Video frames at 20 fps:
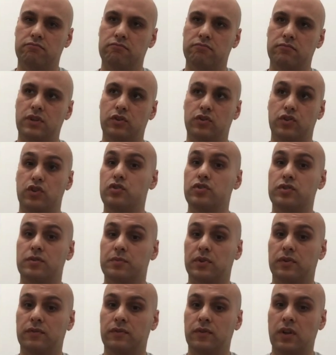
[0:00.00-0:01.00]

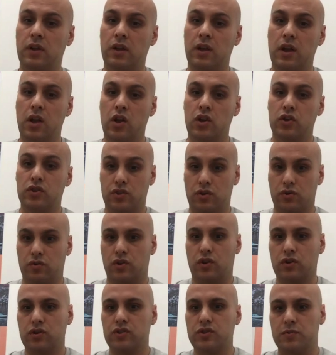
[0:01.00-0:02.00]
unusable. So the
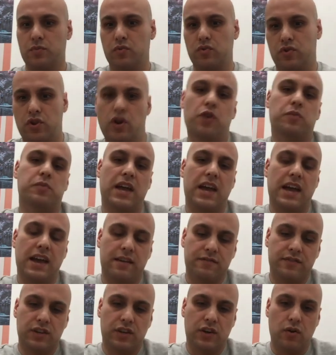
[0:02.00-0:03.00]
customer would normally
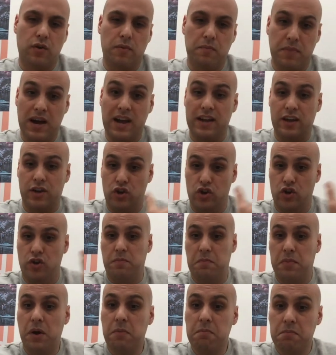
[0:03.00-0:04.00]
have to go and buy a new
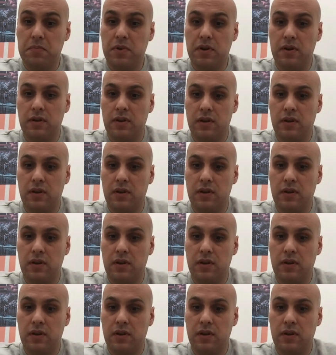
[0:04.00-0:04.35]
pump.